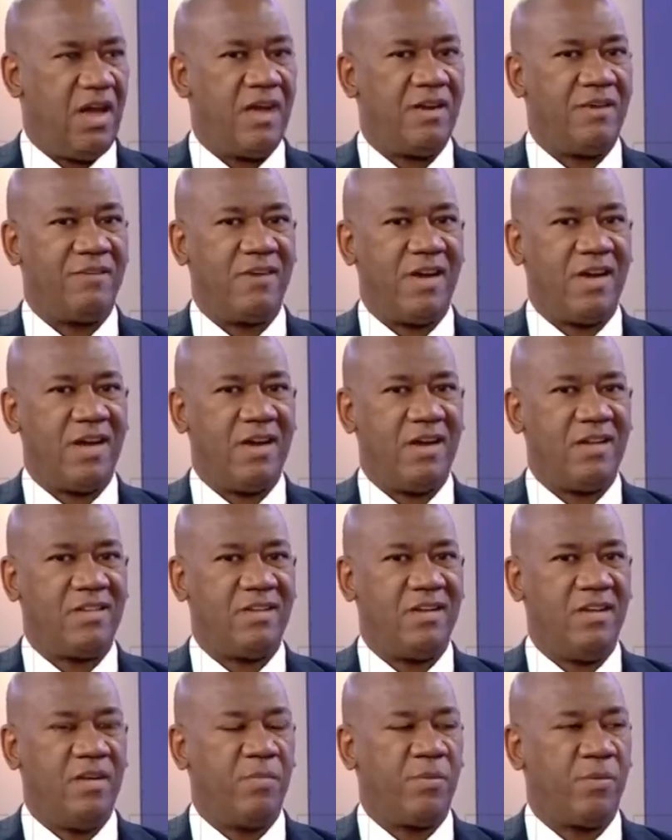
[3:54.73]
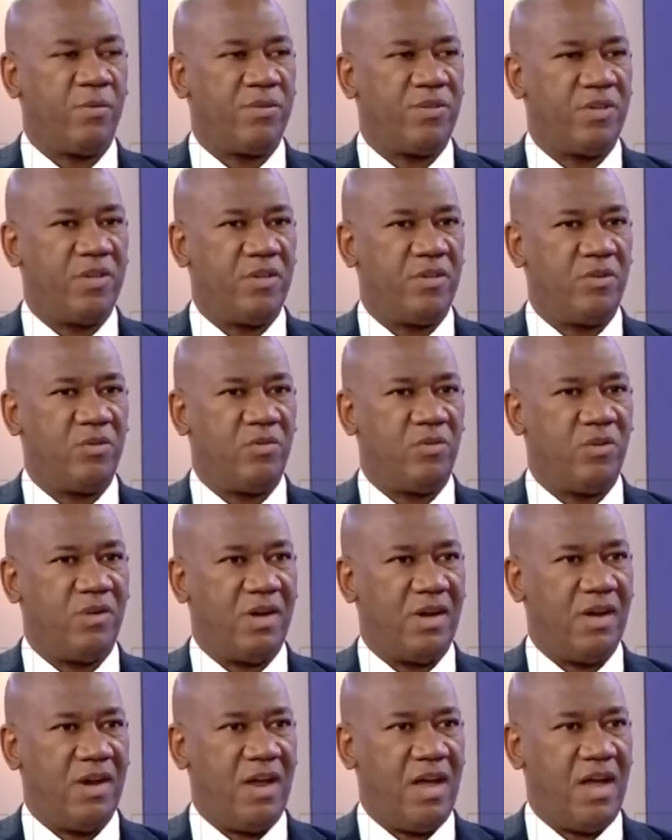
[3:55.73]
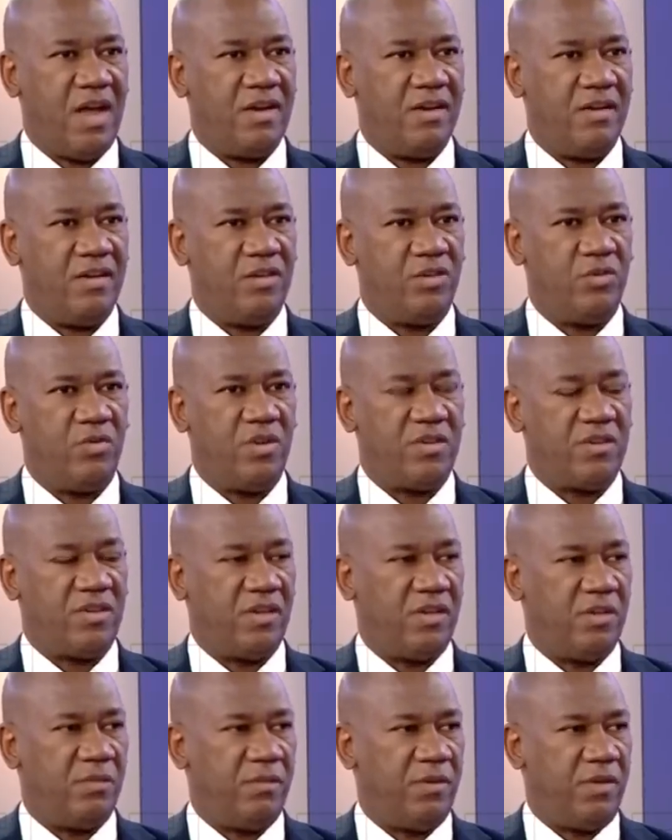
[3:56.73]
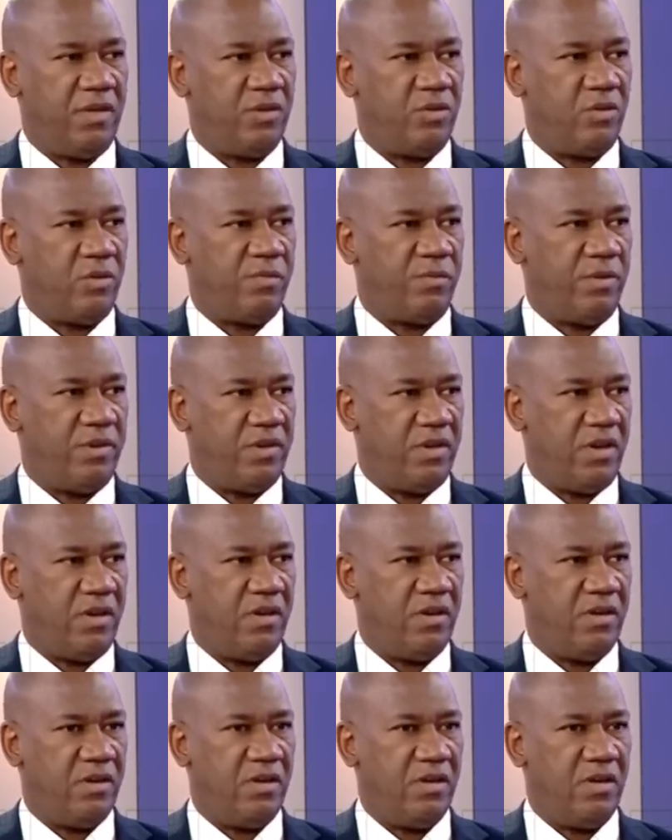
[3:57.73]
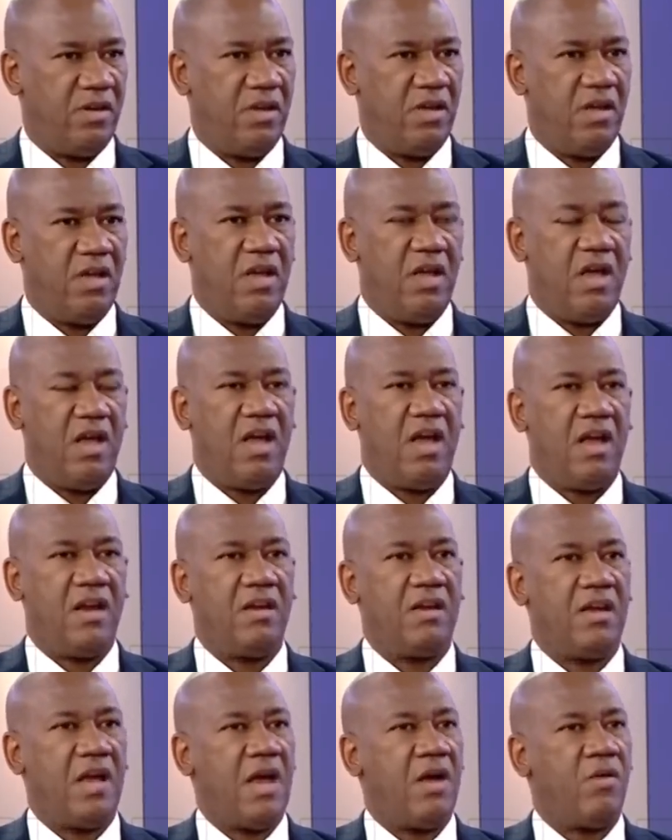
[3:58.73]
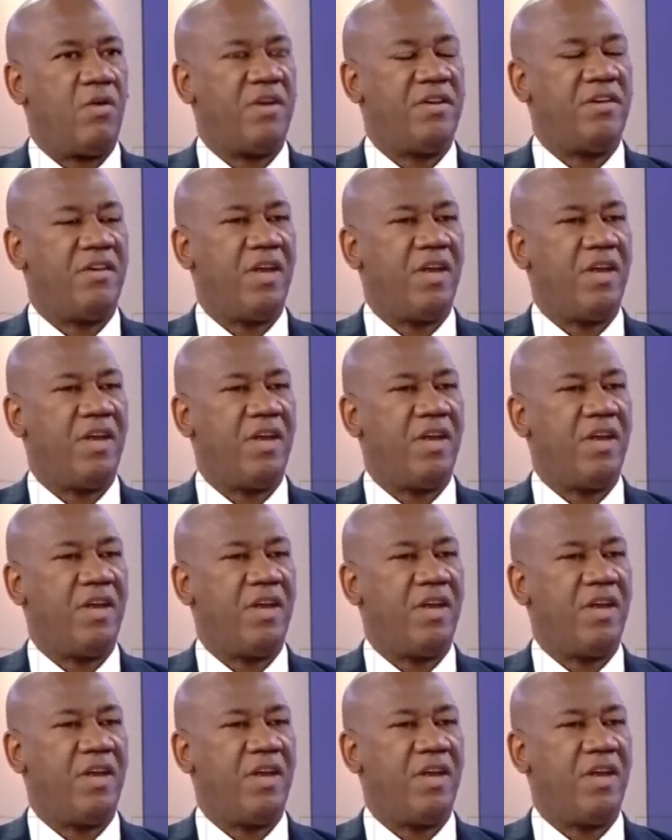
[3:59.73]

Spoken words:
and recklessly proceeds to declare and issue a certificate of return. And our